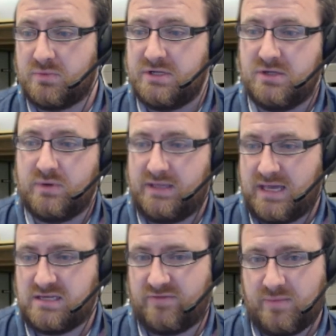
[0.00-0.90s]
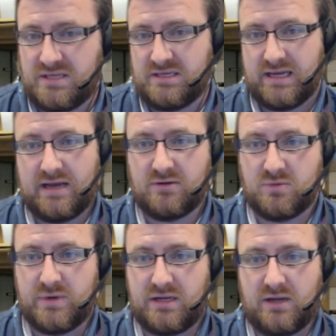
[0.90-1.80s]
do at the end of a meeting? How
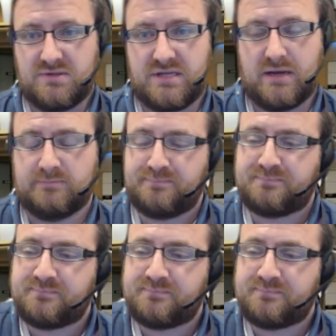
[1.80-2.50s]
do we close down?